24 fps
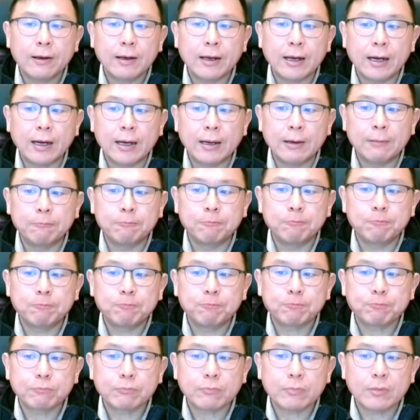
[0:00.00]
Um,
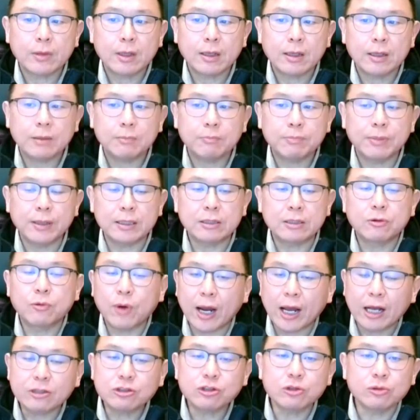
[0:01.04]
but
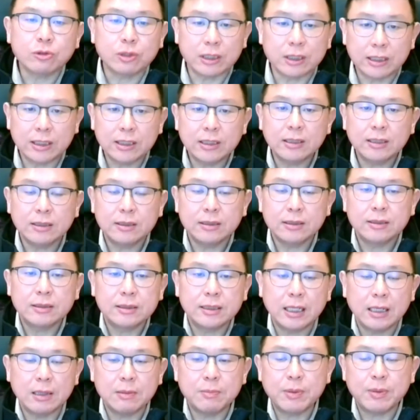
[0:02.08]
gradually,
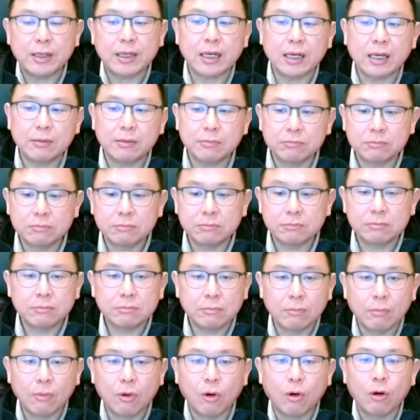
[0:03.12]
they become
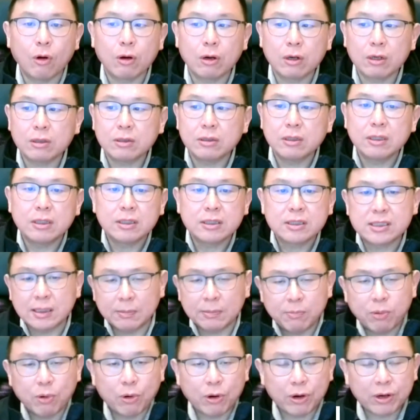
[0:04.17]
more
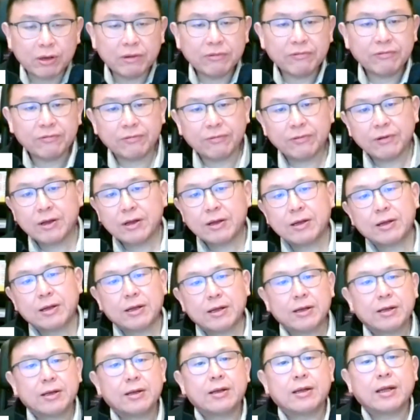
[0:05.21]
supportive
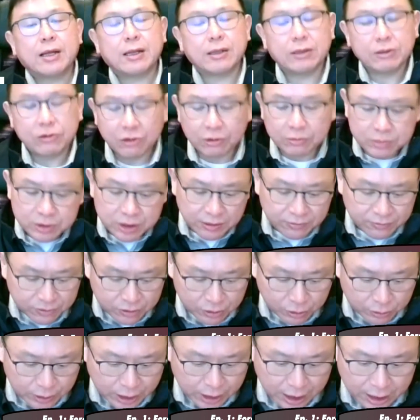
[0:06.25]
in terms of
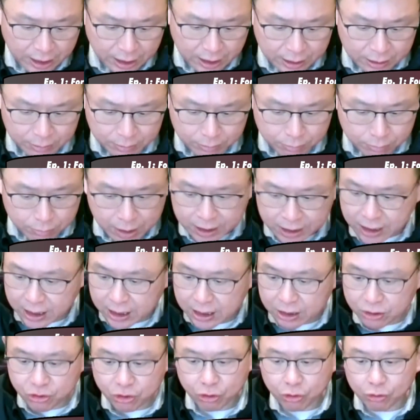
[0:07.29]
donating
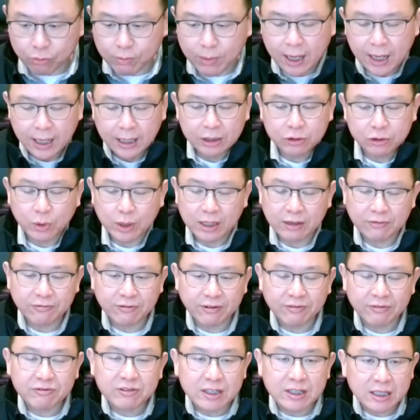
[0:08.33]
money to my
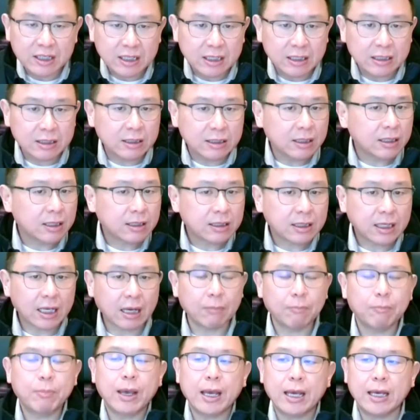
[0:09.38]
2015
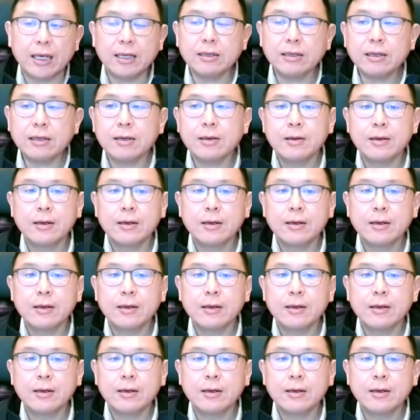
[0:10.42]
campaign.